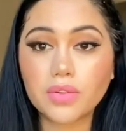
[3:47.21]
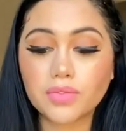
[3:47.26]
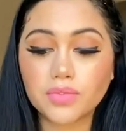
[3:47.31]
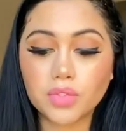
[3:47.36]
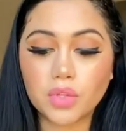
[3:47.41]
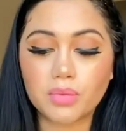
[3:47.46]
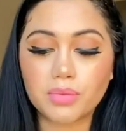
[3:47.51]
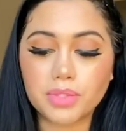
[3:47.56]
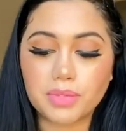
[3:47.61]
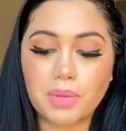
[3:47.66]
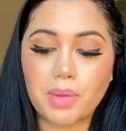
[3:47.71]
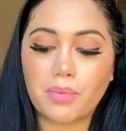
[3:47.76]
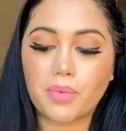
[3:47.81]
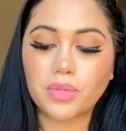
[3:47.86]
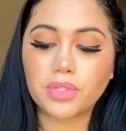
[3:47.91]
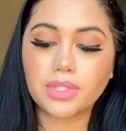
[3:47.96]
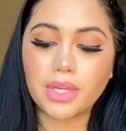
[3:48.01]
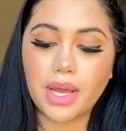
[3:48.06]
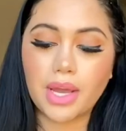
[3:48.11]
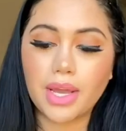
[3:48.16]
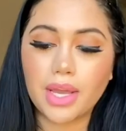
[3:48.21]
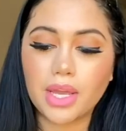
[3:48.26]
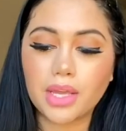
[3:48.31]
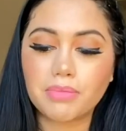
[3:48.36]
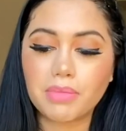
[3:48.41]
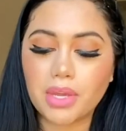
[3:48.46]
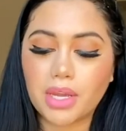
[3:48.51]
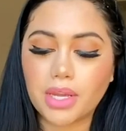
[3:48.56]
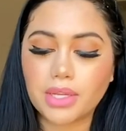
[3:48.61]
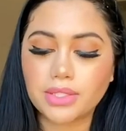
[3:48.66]
of so much people dying
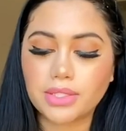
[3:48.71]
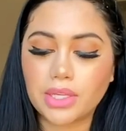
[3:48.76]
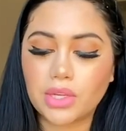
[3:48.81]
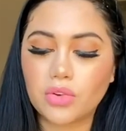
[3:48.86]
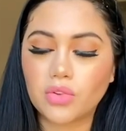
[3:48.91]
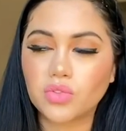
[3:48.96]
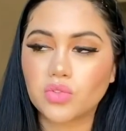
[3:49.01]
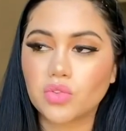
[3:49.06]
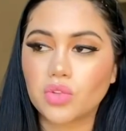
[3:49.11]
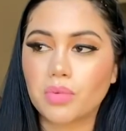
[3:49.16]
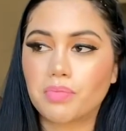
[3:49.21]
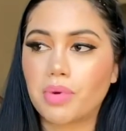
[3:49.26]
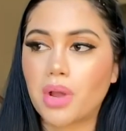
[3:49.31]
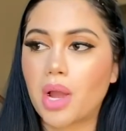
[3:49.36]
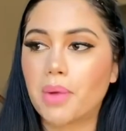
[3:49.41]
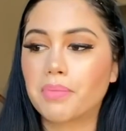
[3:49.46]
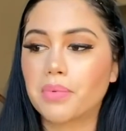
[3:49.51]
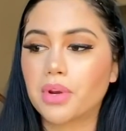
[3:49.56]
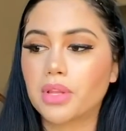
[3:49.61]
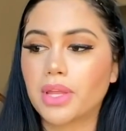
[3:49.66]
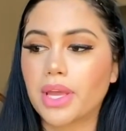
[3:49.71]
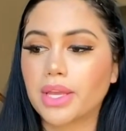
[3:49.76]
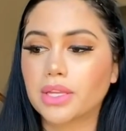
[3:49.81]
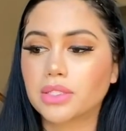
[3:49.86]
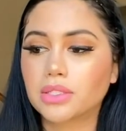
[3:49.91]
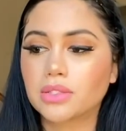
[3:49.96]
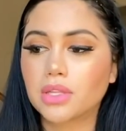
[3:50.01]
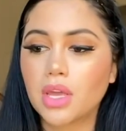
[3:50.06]
because they don't do the proper like